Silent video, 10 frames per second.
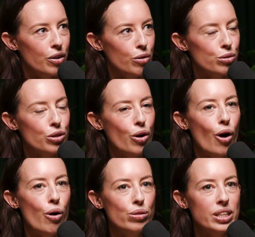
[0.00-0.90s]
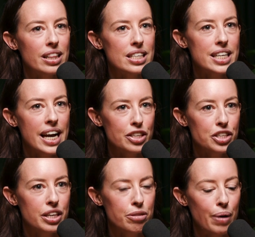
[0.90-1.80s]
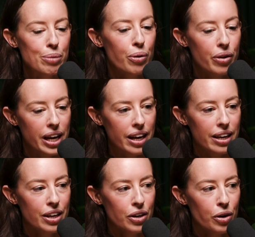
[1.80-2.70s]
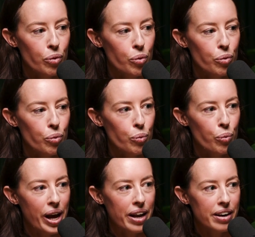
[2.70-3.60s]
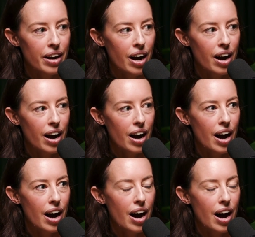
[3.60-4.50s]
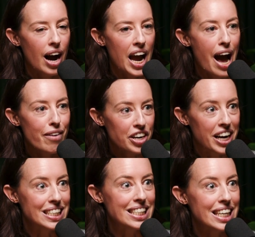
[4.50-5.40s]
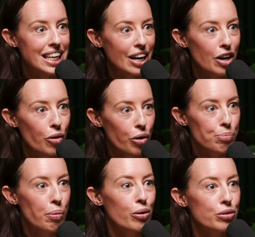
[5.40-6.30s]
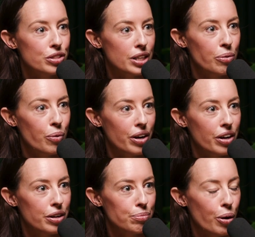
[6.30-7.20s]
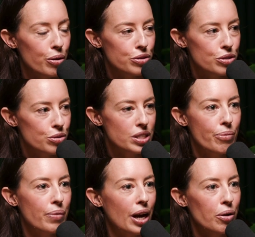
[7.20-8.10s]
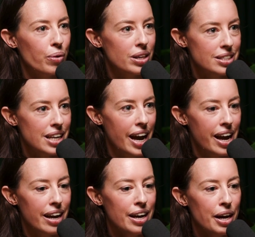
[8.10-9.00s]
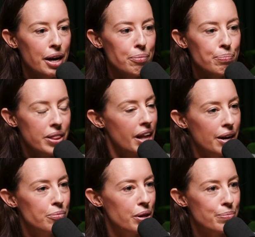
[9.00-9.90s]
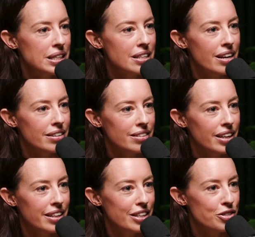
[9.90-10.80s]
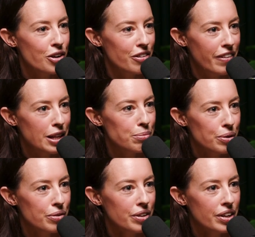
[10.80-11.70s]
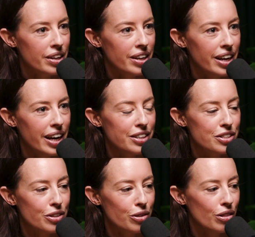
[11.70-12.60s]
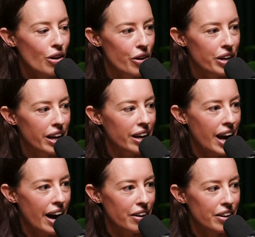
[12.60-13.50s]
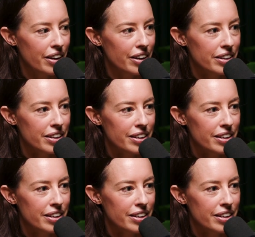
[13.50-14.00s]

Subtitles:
also holding the tension in my body when I have an idea or a post I want to post or something I want to say, but then I'm with my son and that's not available. And so learning how to,